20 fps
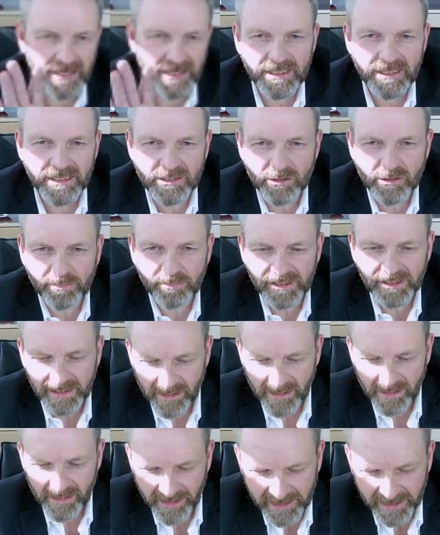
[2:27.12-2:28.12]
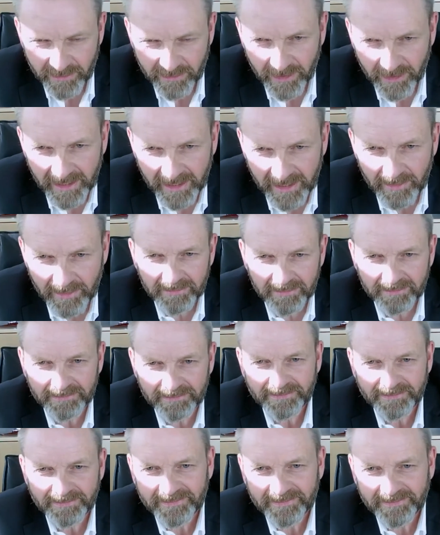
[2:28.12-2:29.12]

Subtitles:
nice to be here. Thank you for having me.